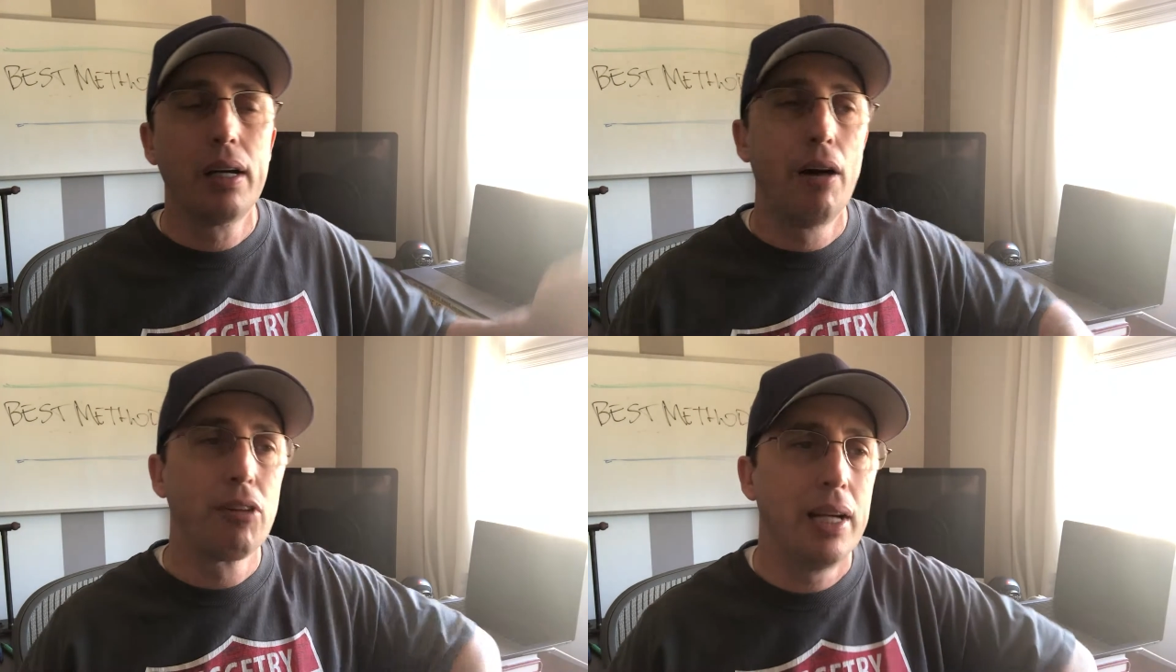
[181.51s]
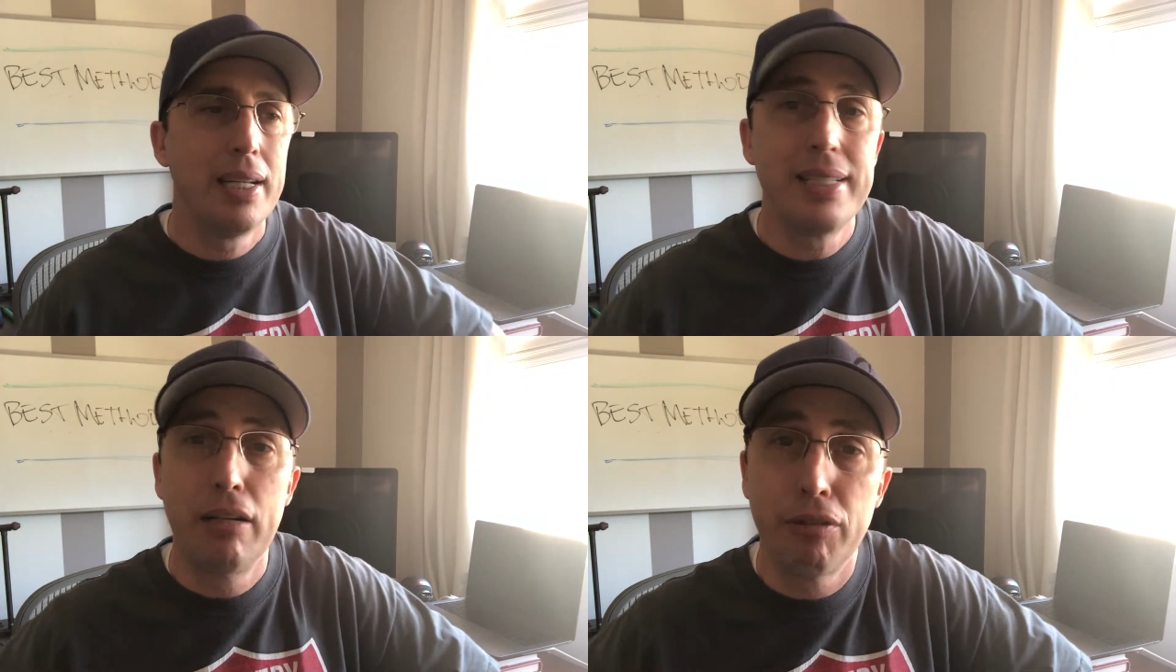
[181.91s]
cover
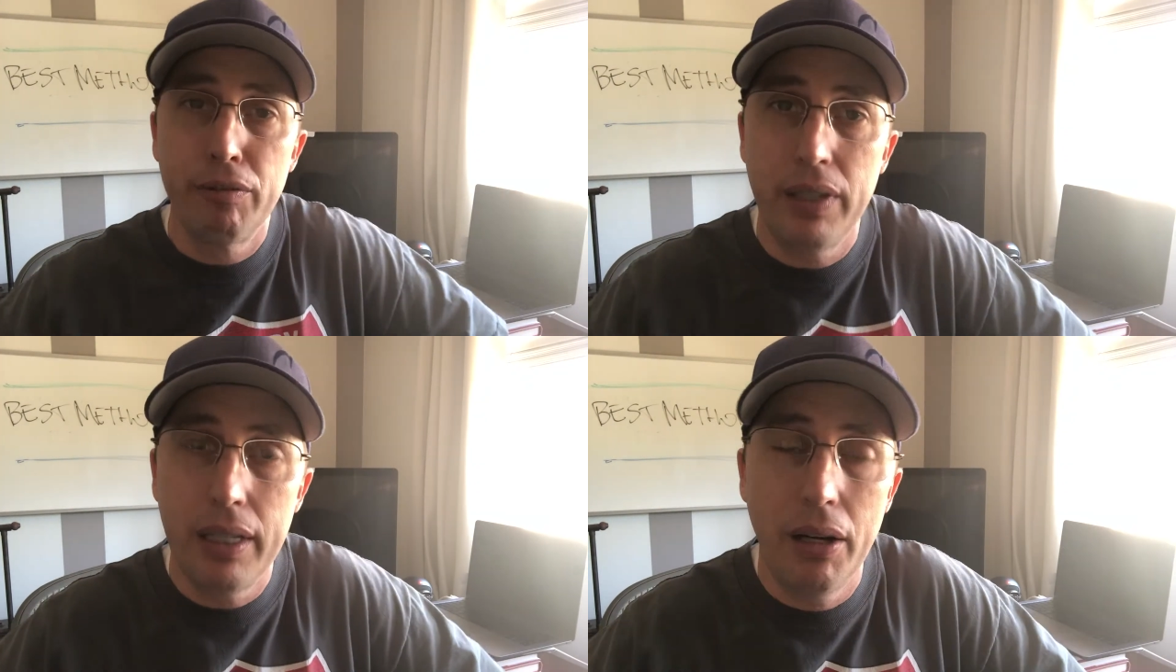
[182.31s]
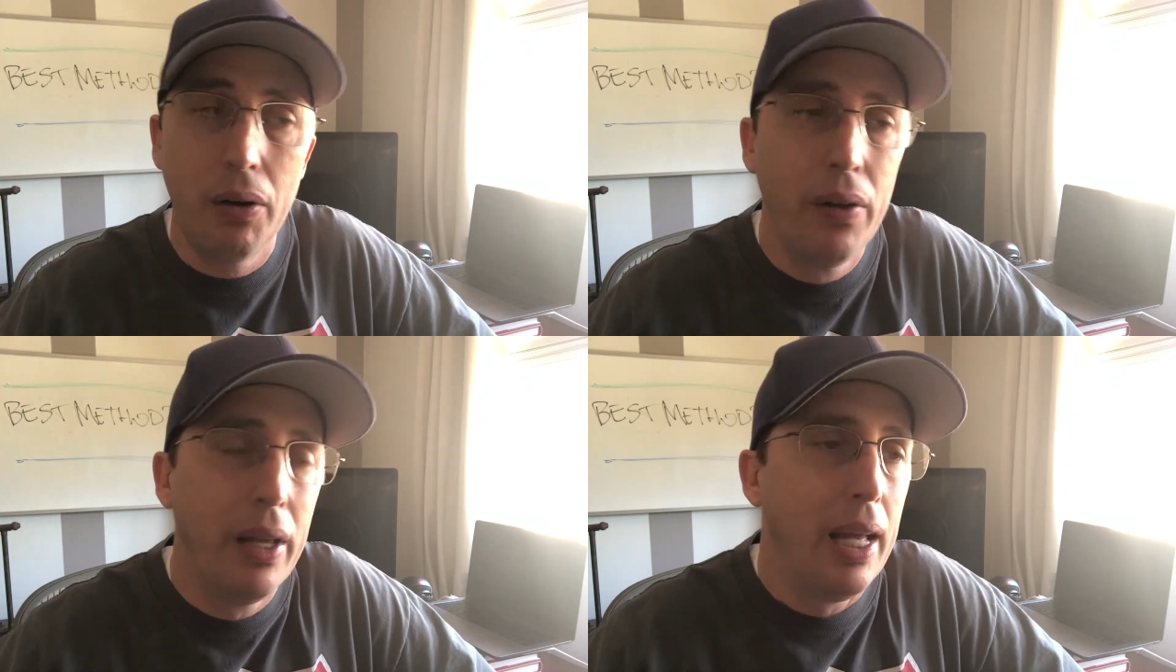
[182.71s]
in a different
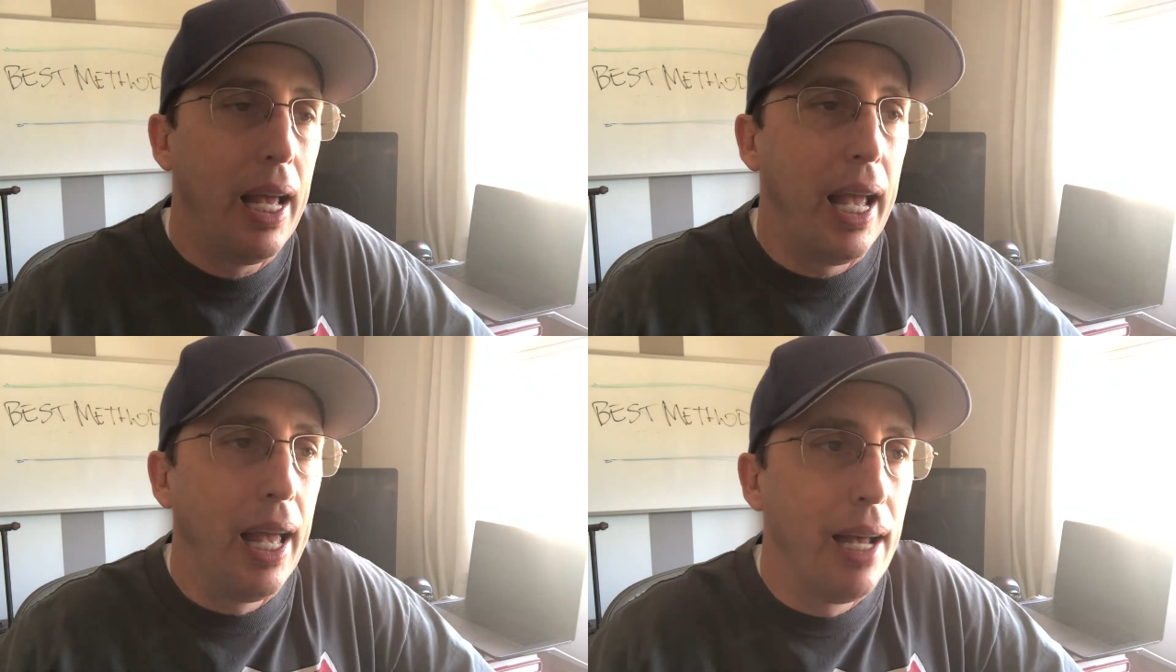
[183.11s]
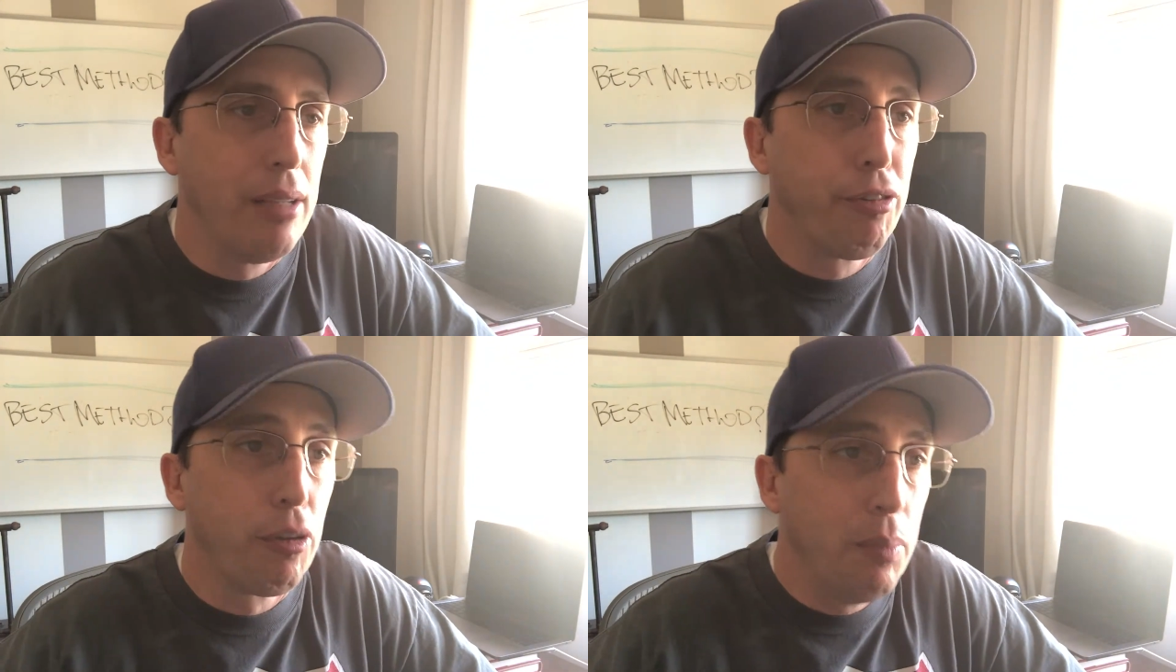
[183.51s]
video.
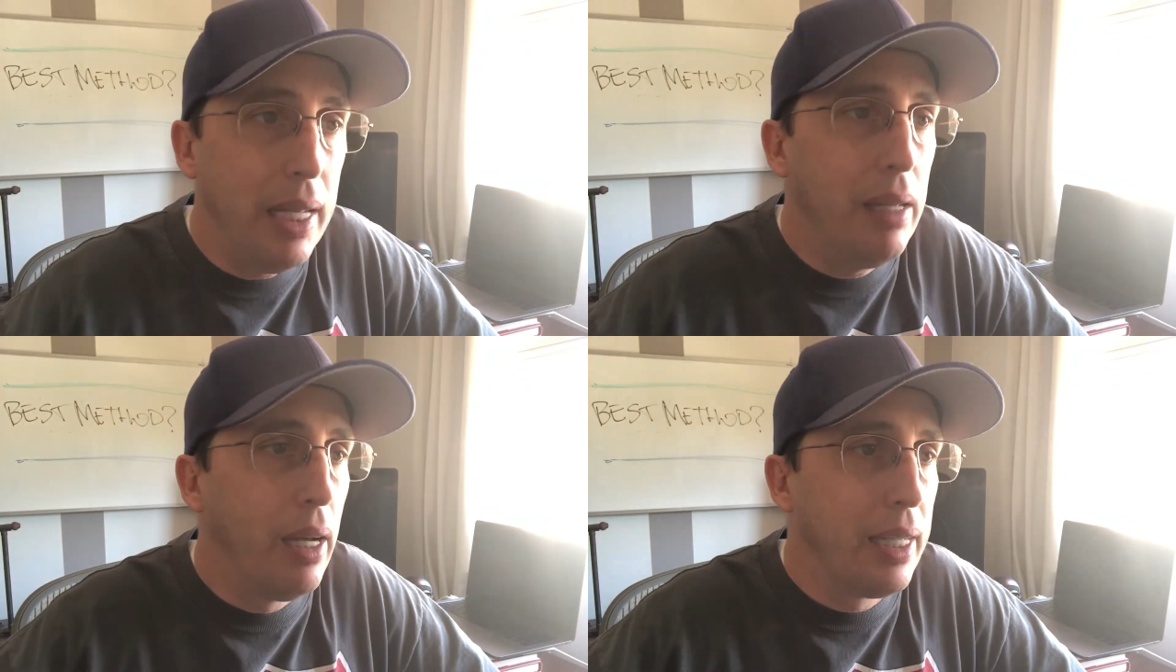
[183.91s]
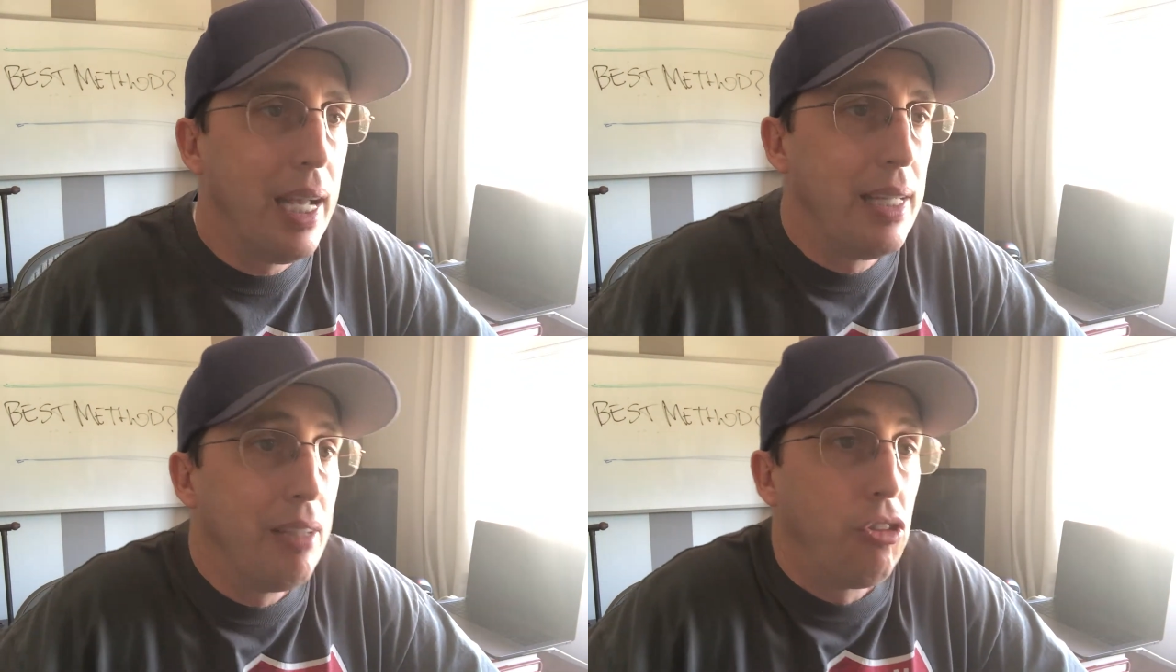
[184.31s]
And for me,
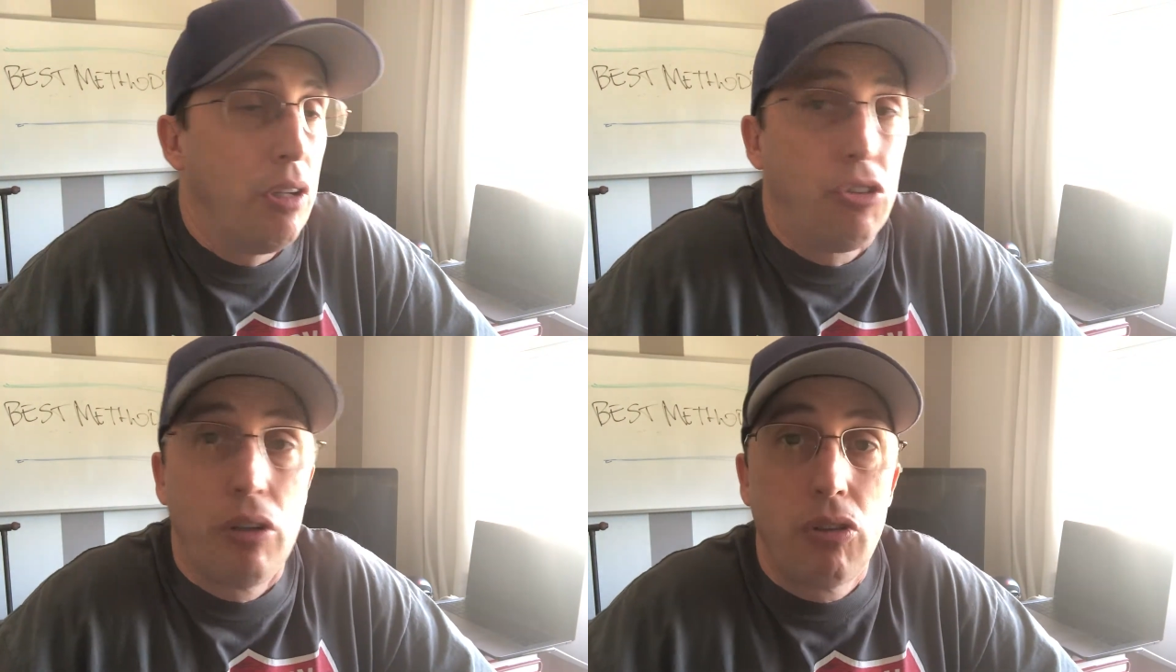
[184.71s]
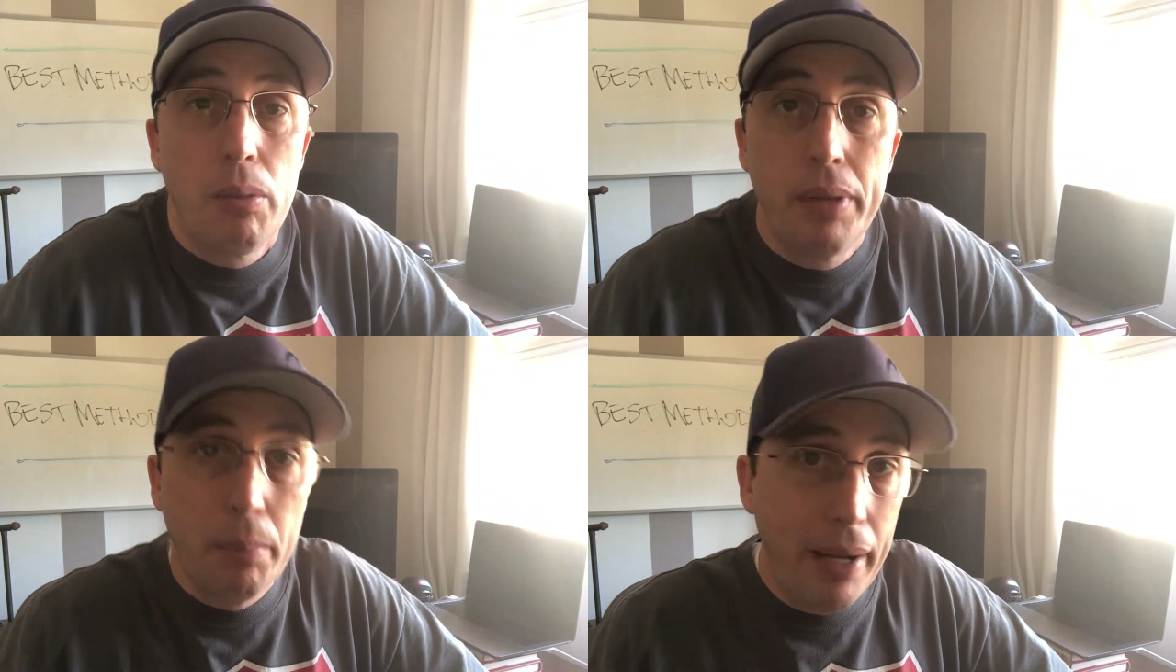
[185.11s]
again, it's
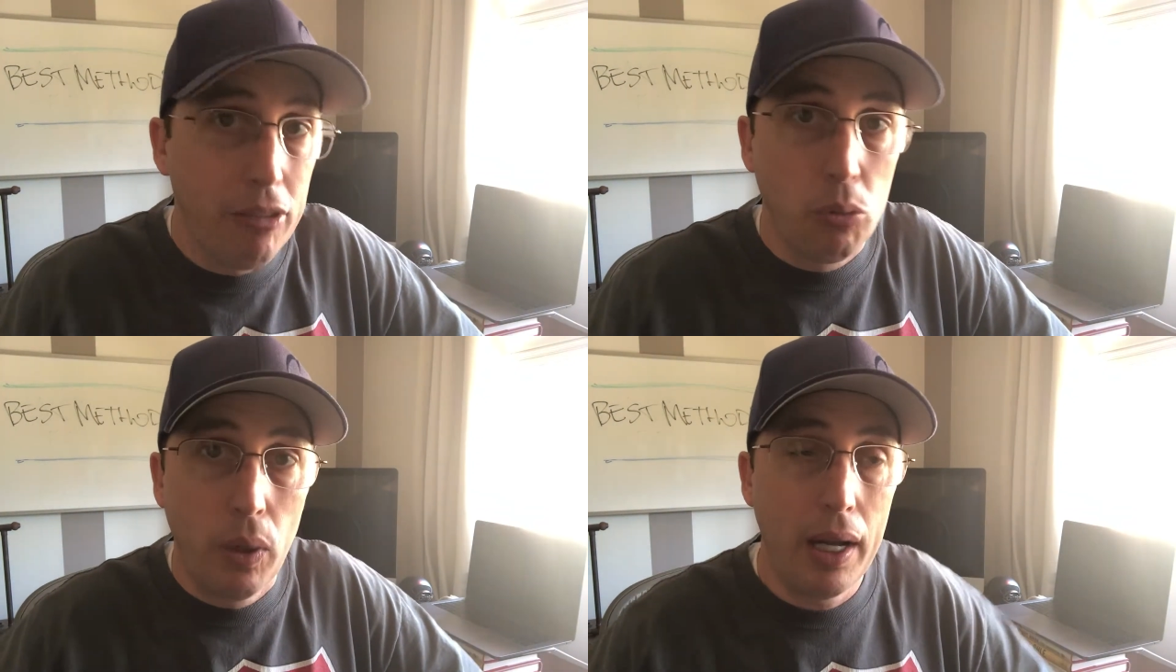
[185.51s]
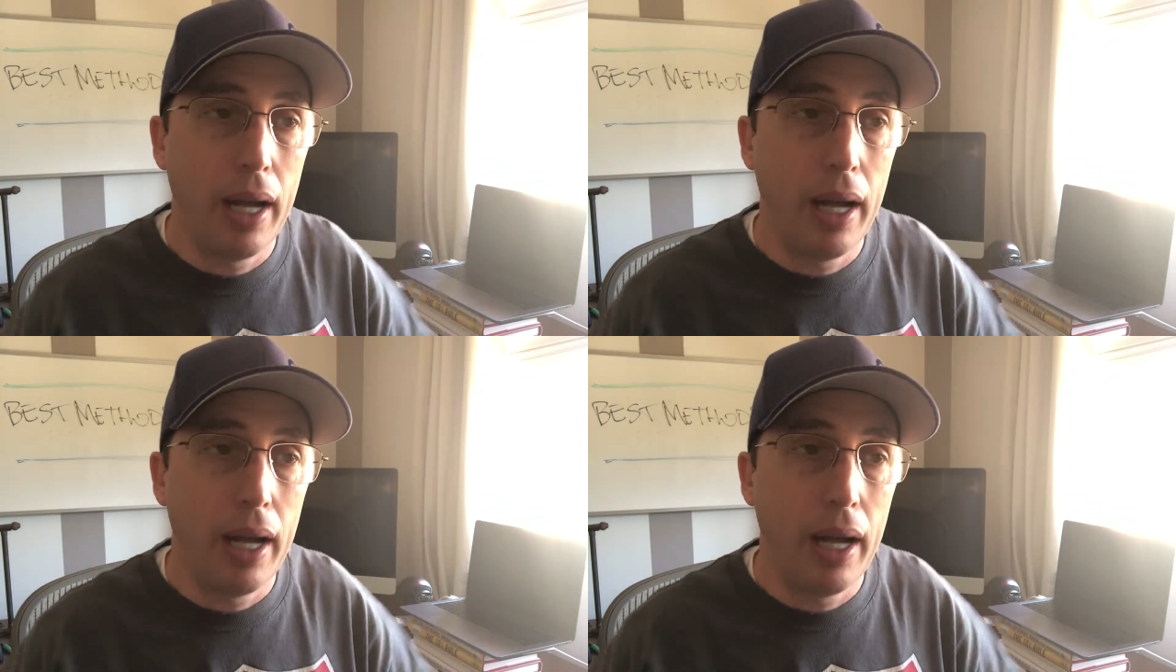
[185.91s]
just the best way.